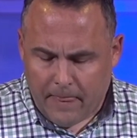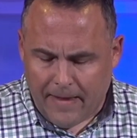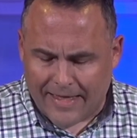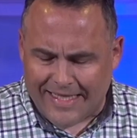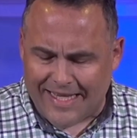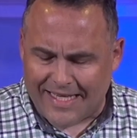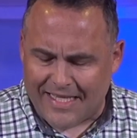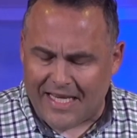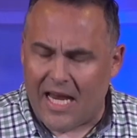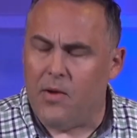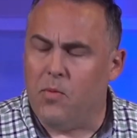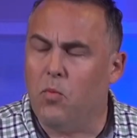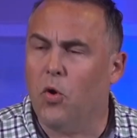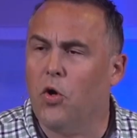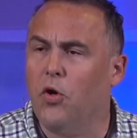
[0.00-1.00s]
It's the
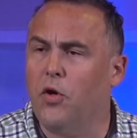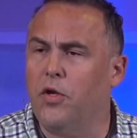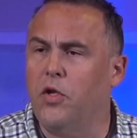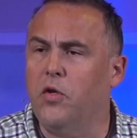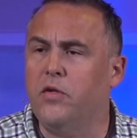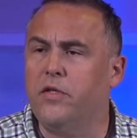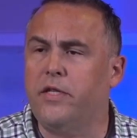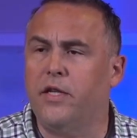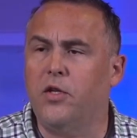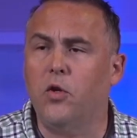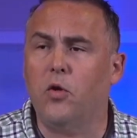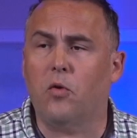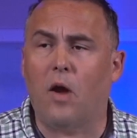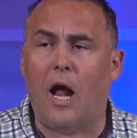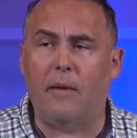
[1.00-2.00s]
same word used in
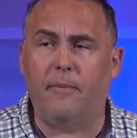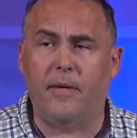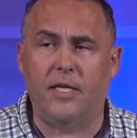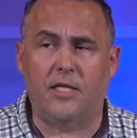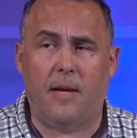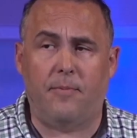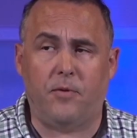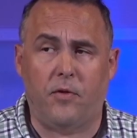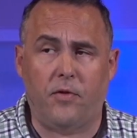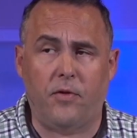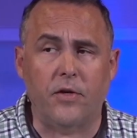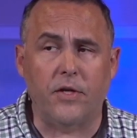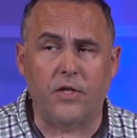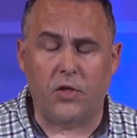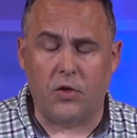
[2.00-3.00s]
Deuteronomy chapter
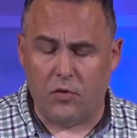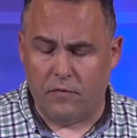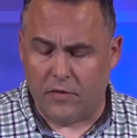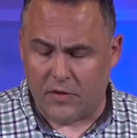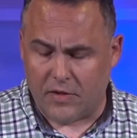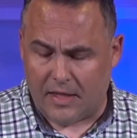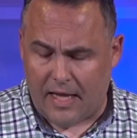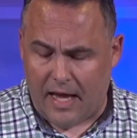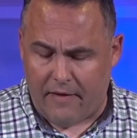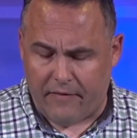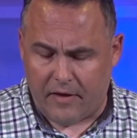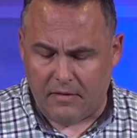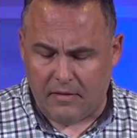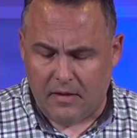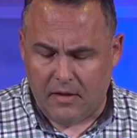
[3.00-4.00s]
32, verse
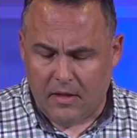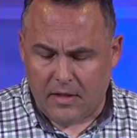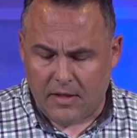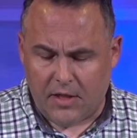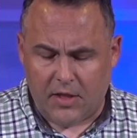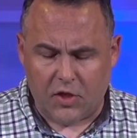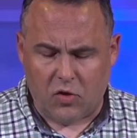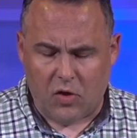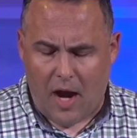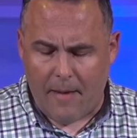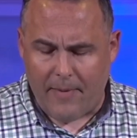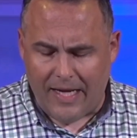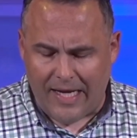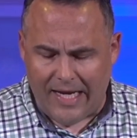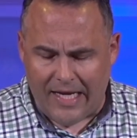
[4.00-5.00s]
11, to describe
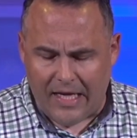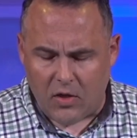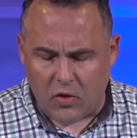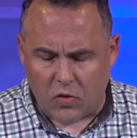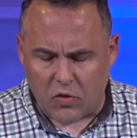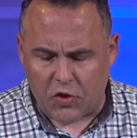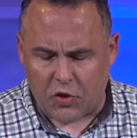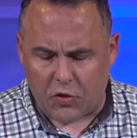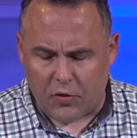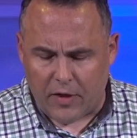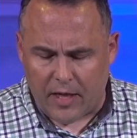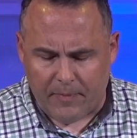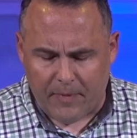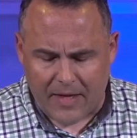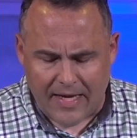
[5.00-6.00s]
an eagle stirring
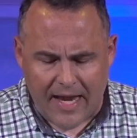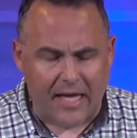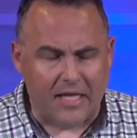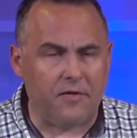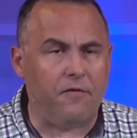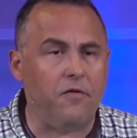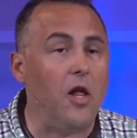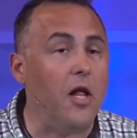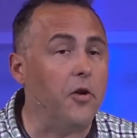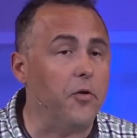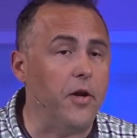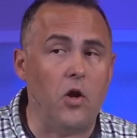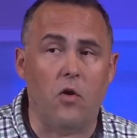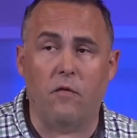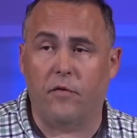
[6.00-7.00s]
up the nest,
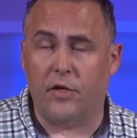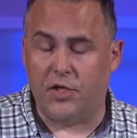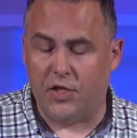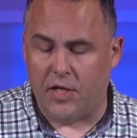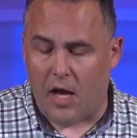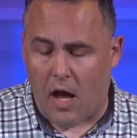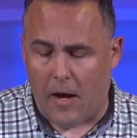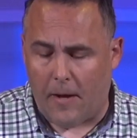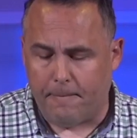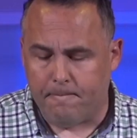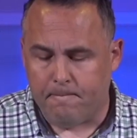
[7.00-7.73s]
fluttering over its young.